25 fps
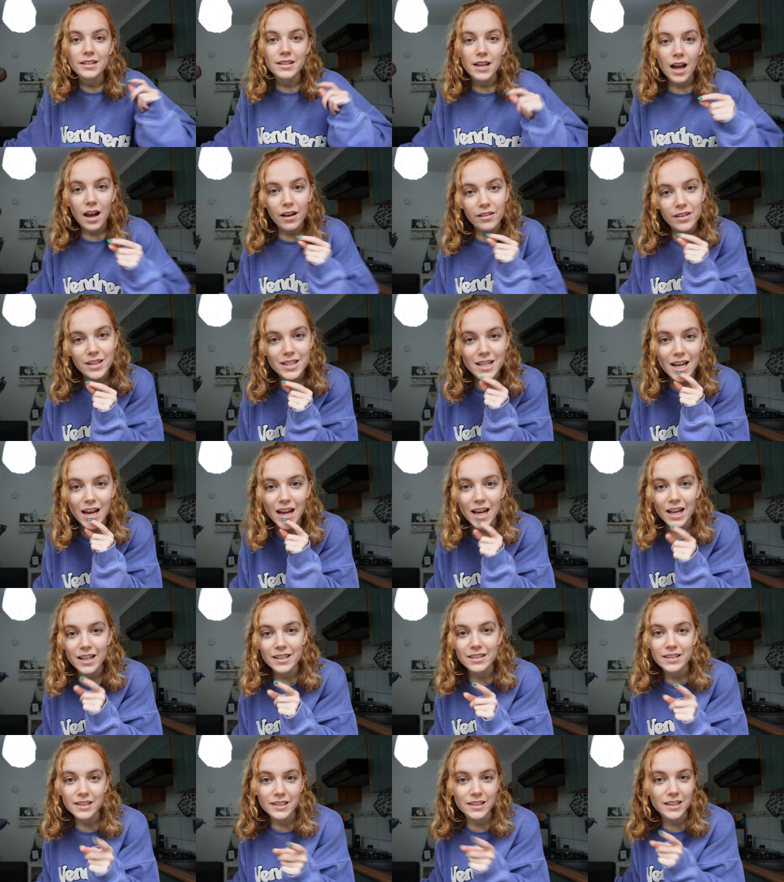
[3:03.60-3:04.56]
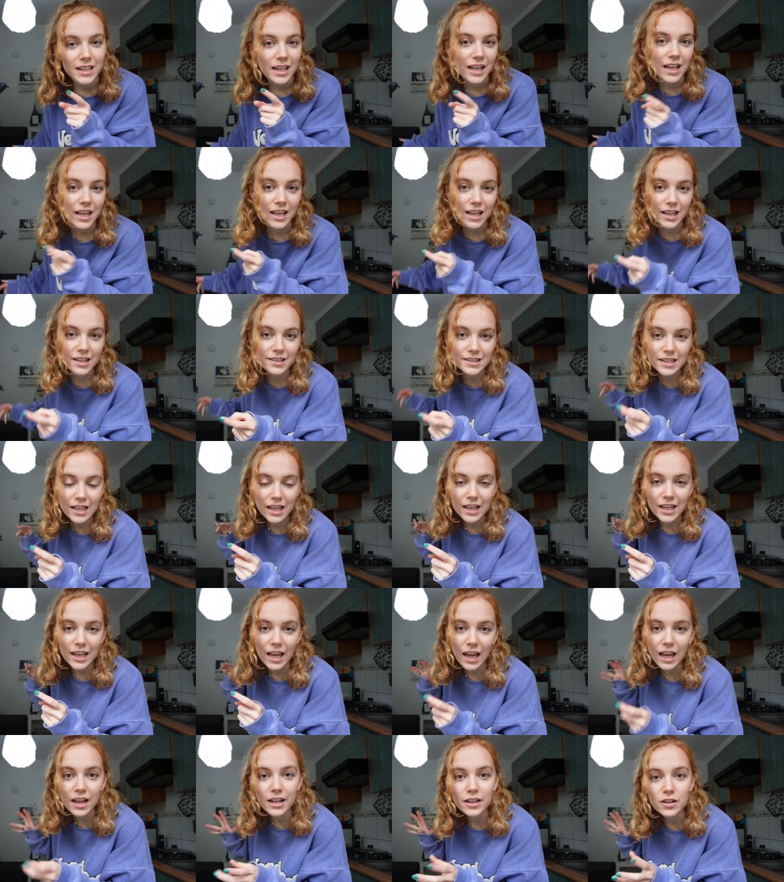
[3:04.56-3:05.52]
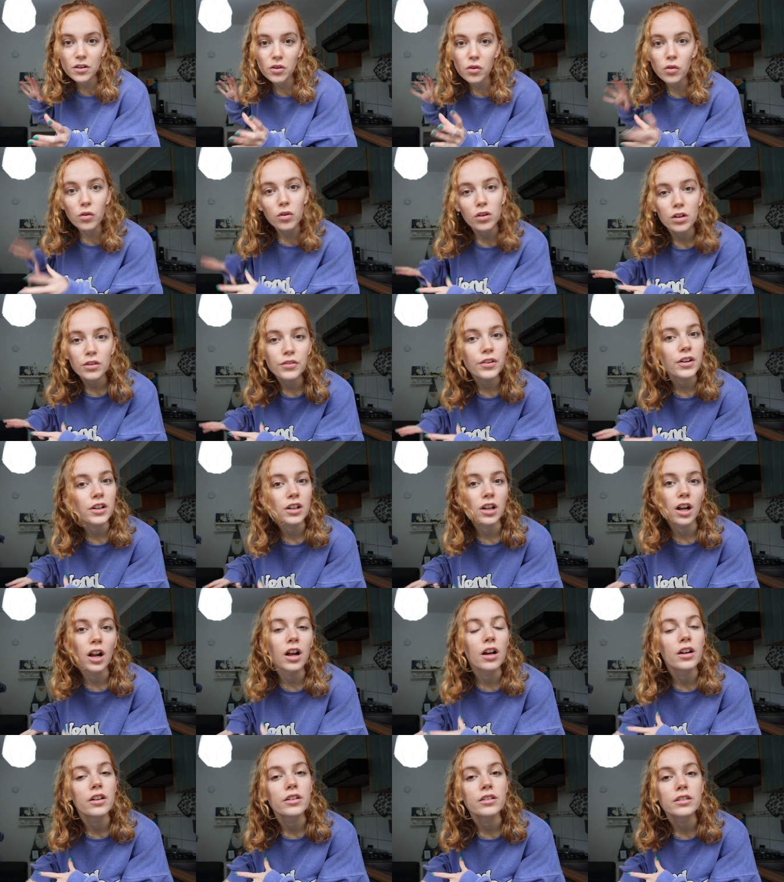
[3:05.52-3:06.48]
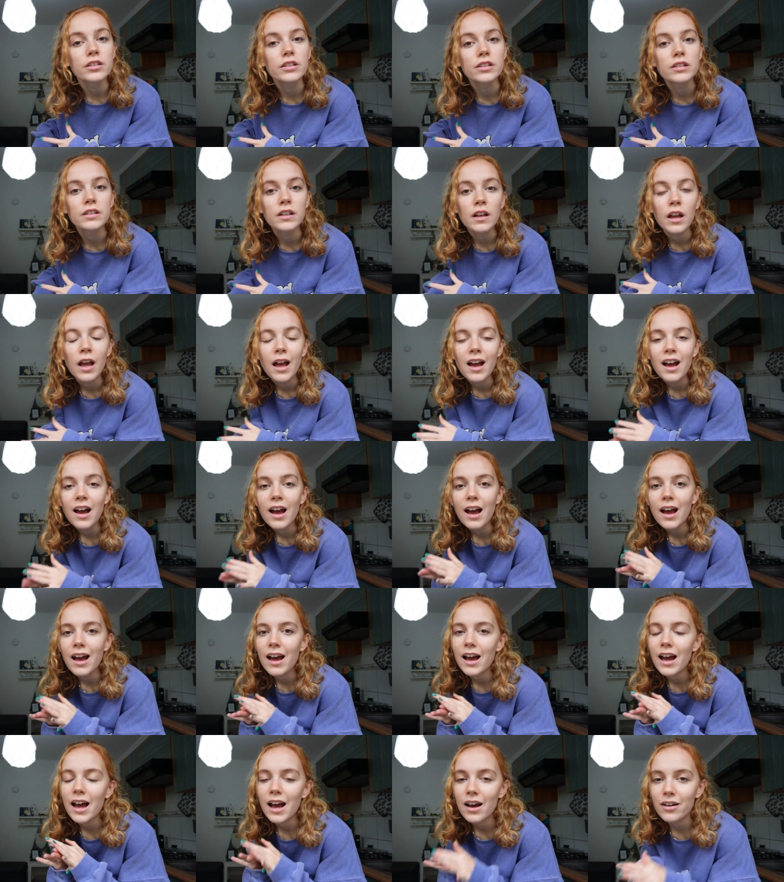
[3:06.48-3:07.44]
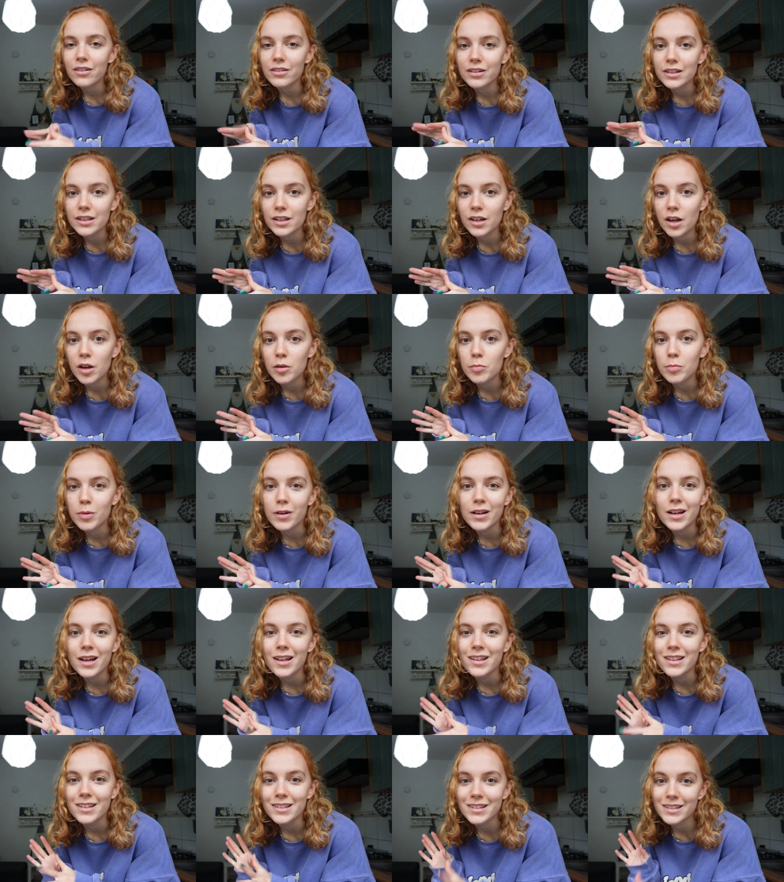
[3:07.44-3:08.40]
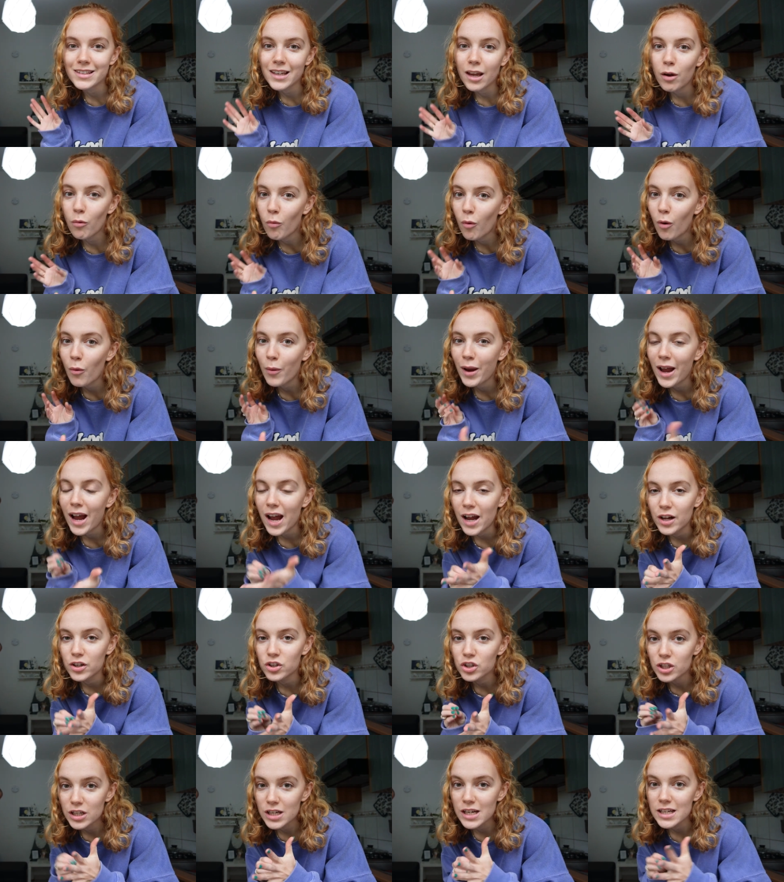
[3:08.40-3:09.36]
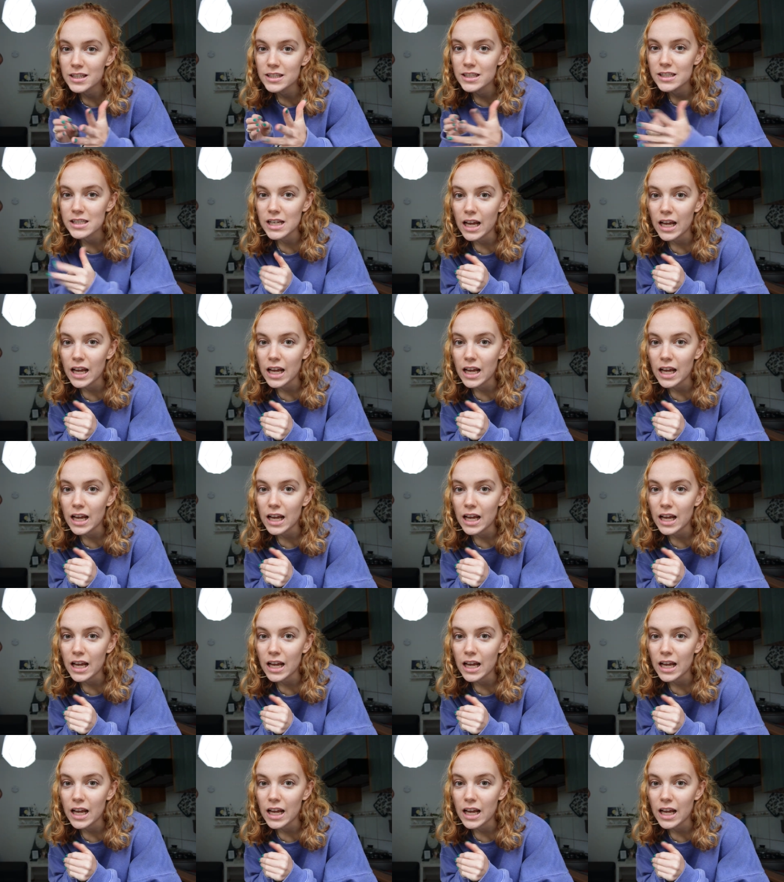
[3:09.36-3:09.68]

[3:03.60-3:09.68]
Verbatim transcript: Now the task is getting all of our clothes out in the open and then seeing what we actually need to